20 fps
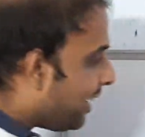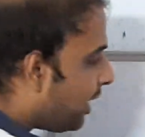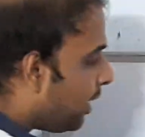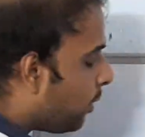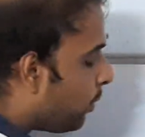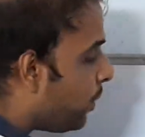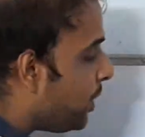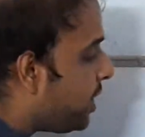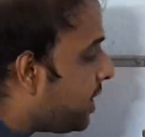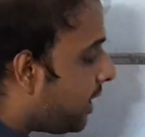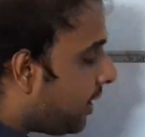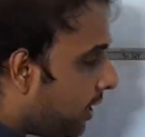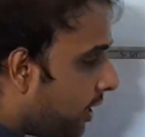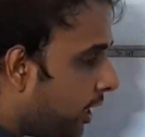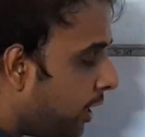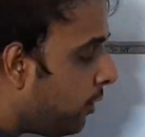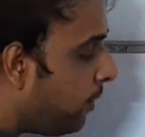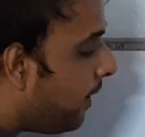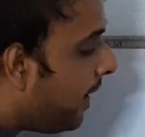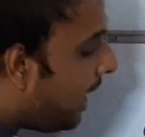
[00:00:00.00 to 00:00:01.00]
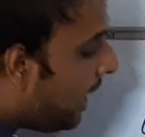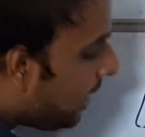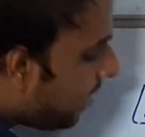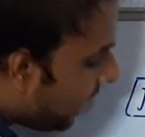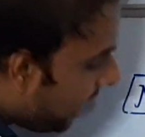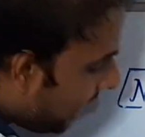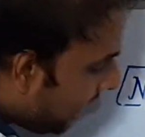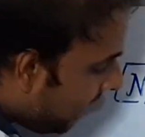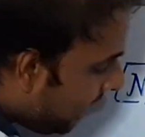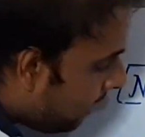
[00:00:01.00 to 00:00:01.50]
which are required
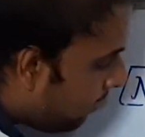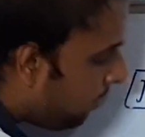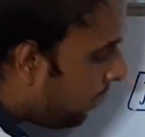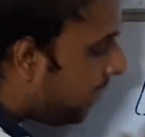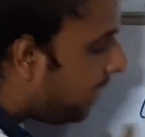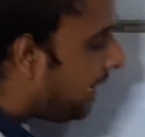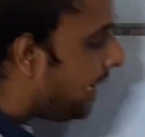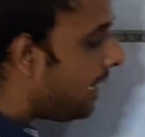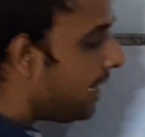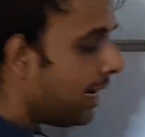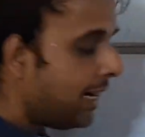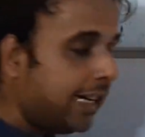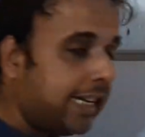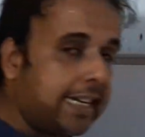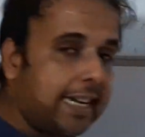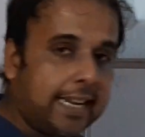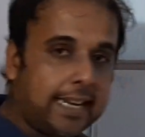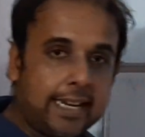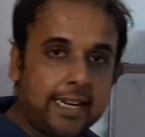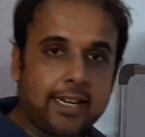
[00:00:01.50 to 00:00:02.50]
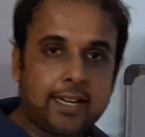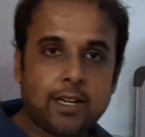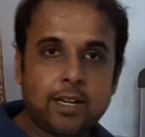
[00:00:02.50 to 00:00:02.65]
in making the DNA.